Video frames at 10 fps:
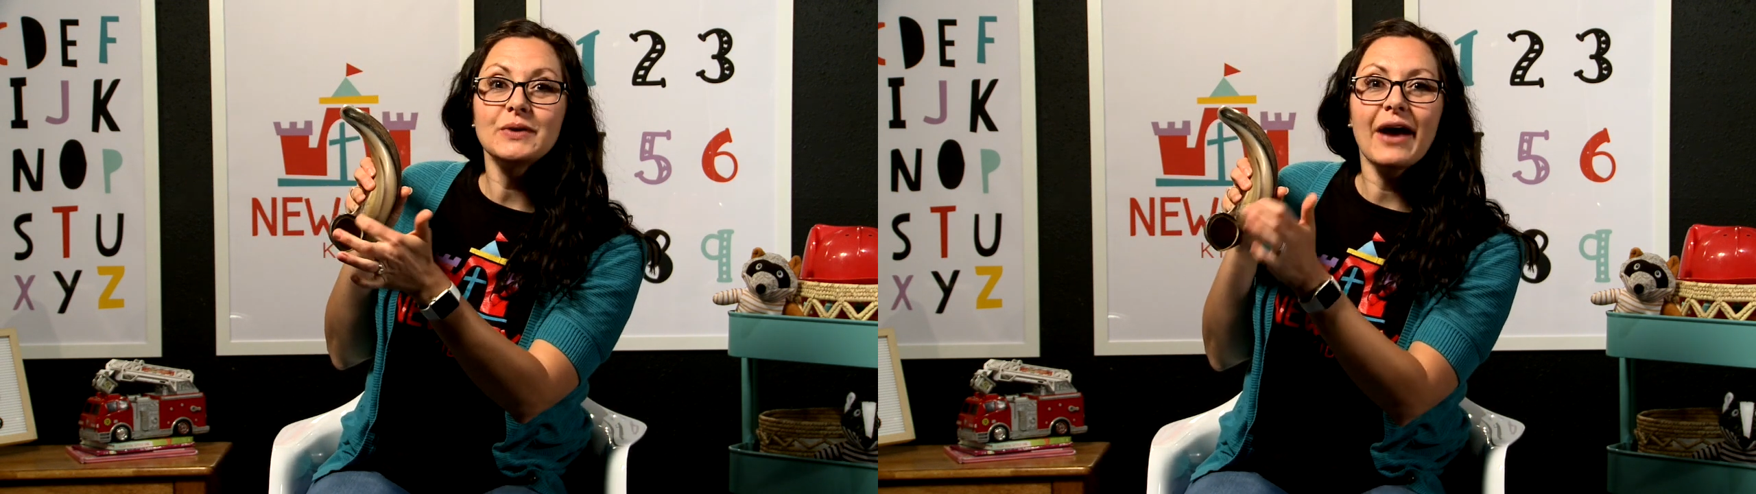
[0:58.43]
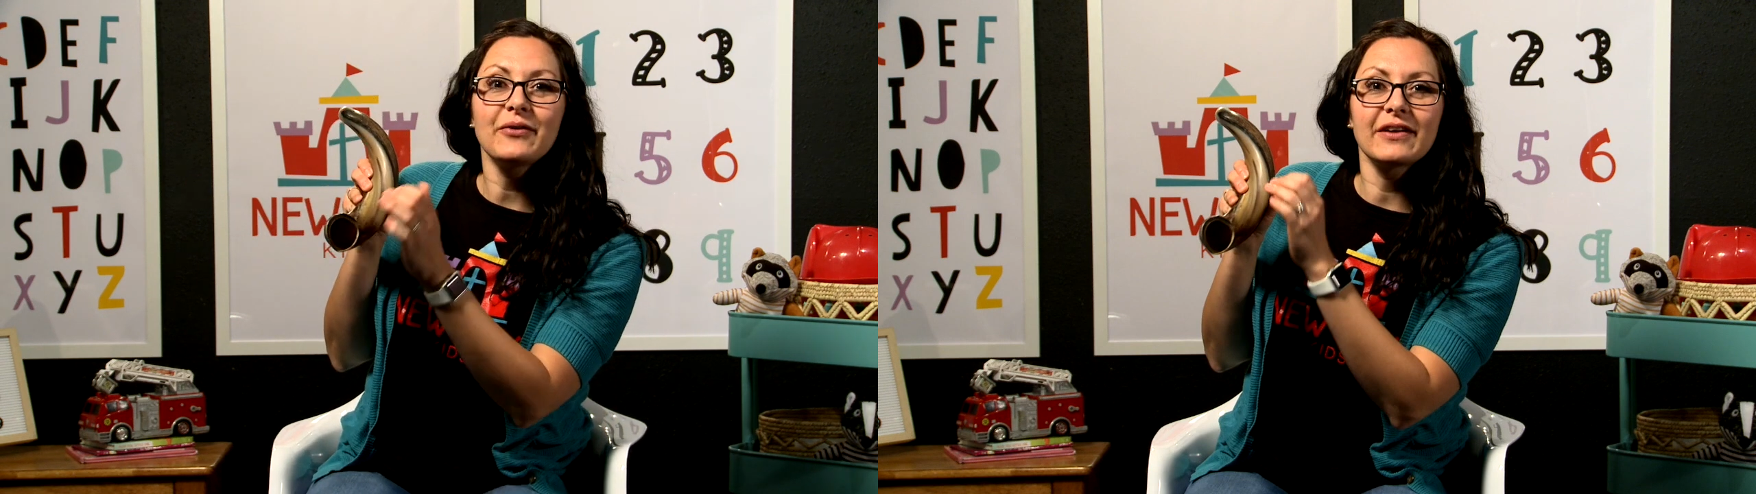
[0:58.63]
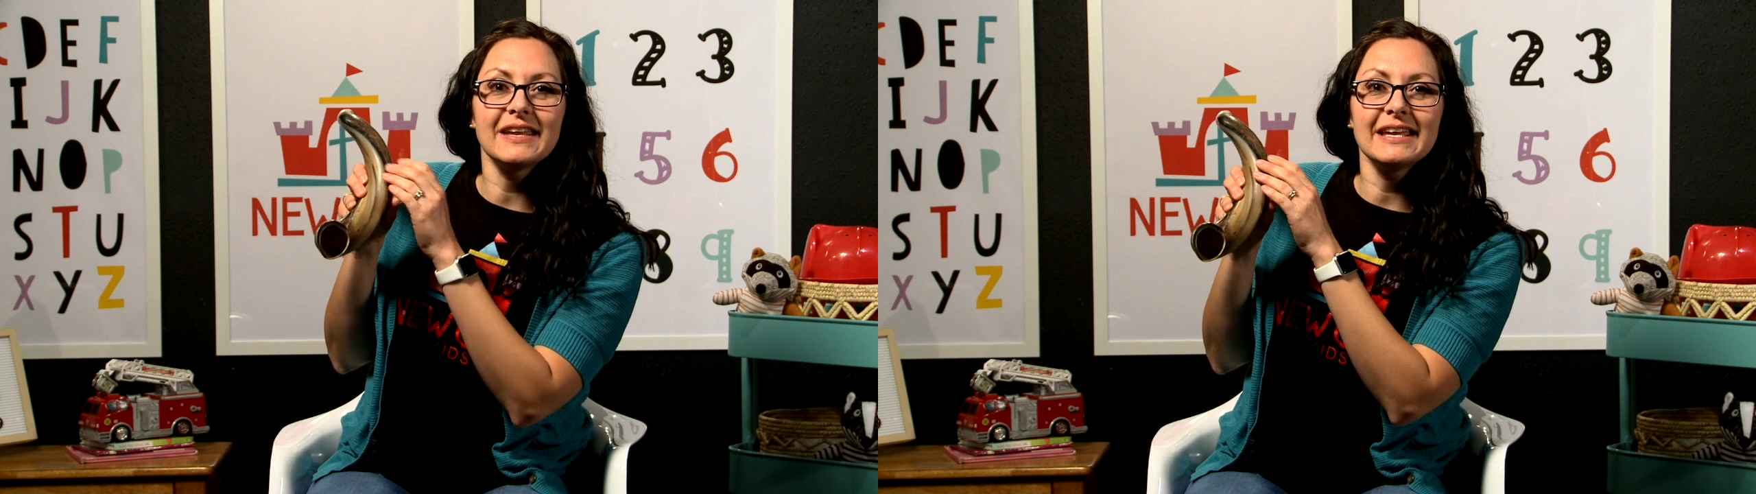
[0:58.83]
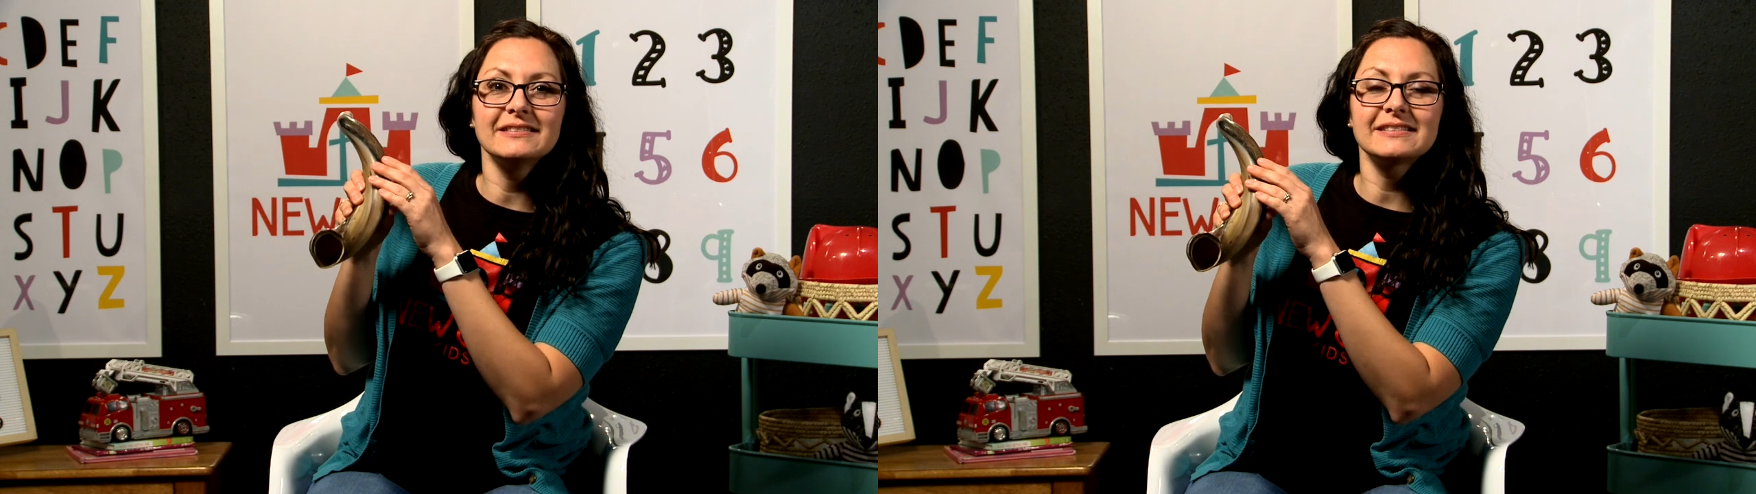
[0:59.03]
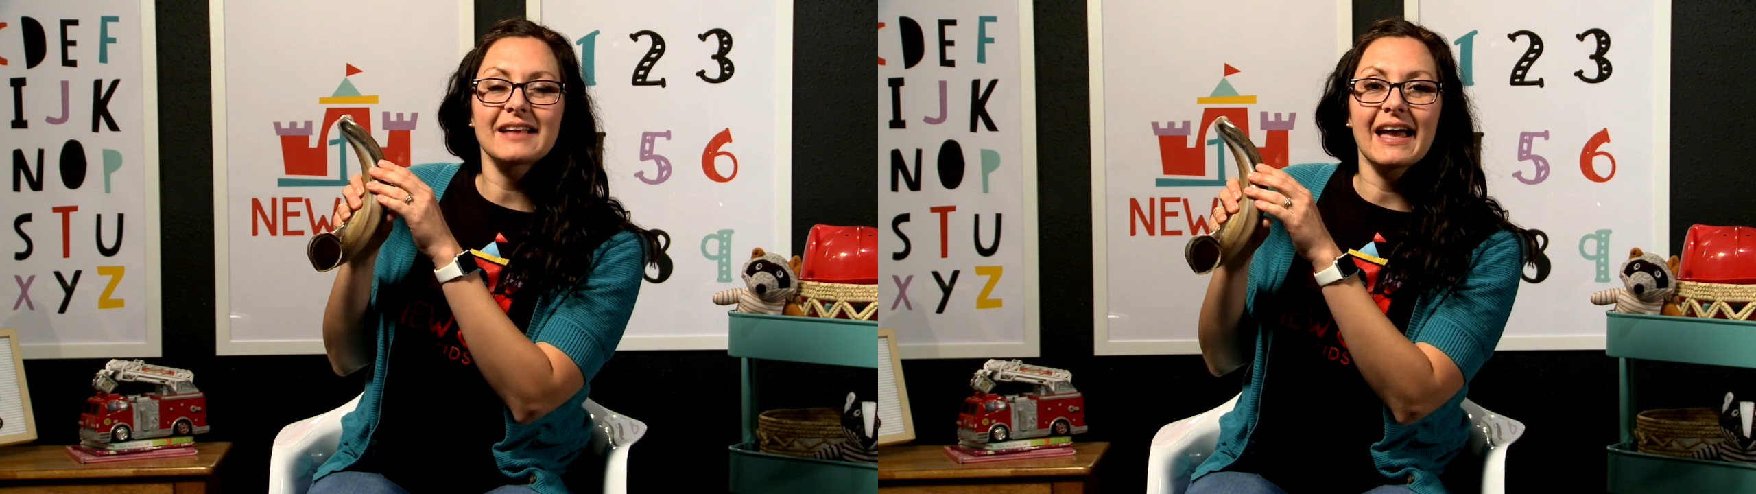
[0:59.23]
out on the
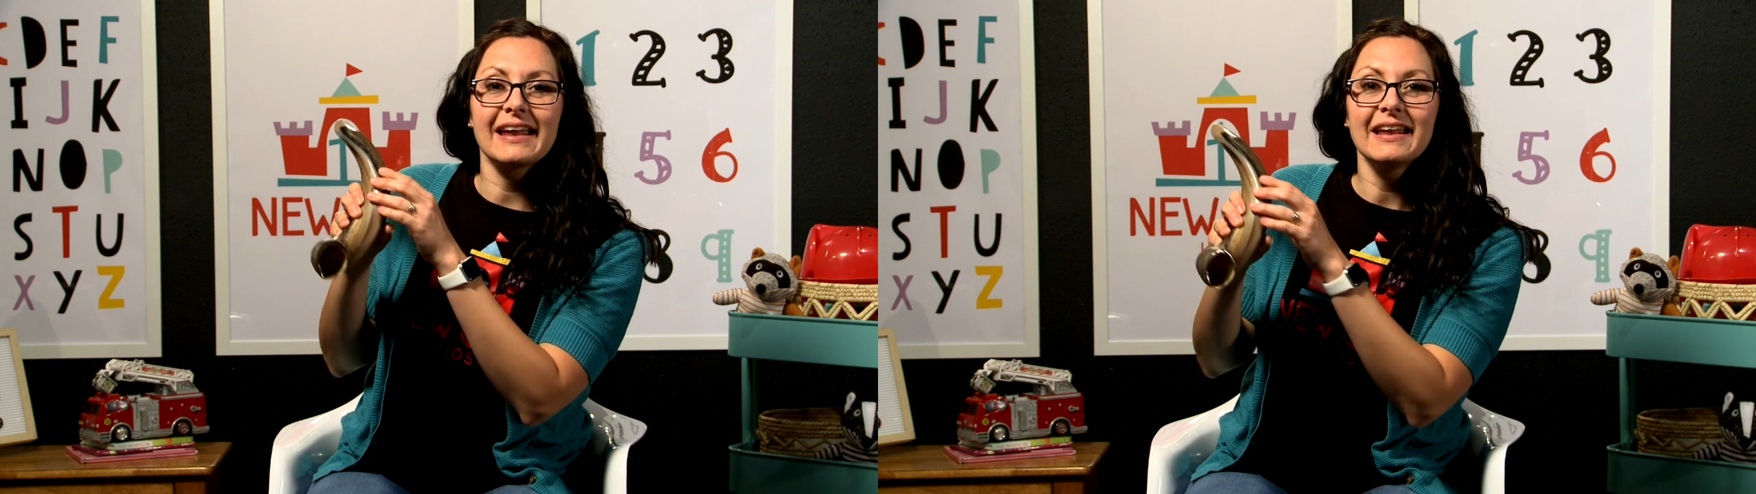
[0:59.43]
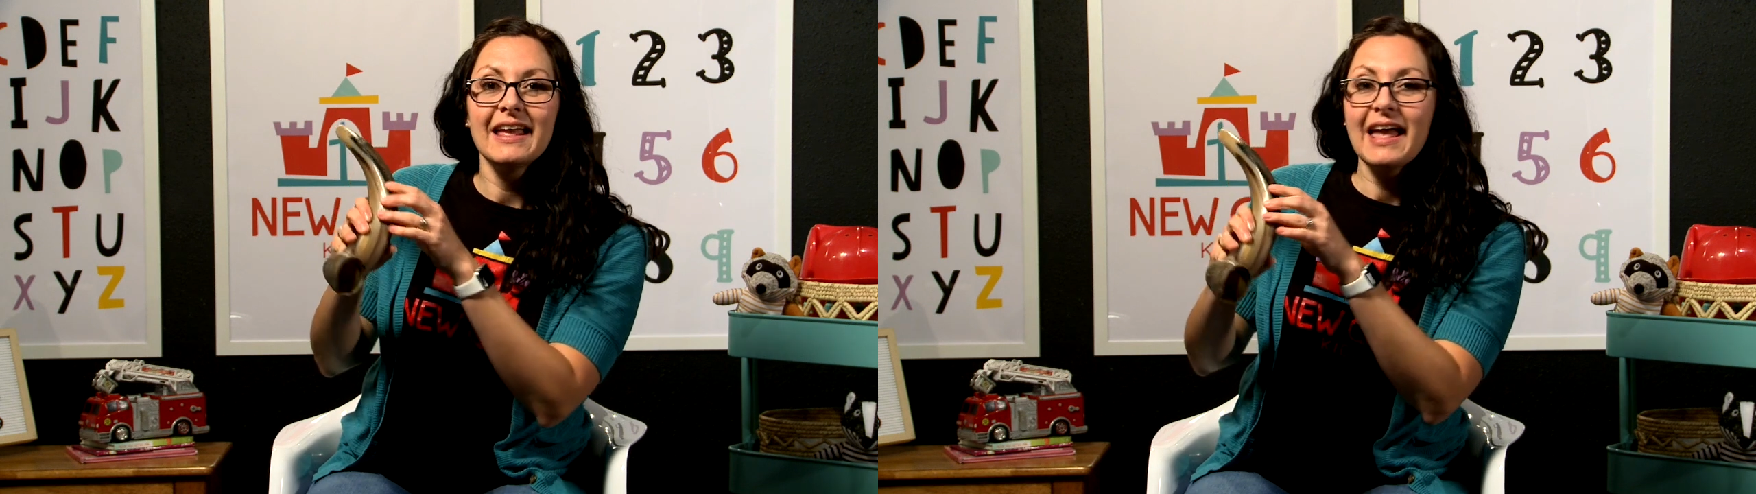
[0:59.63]
inside,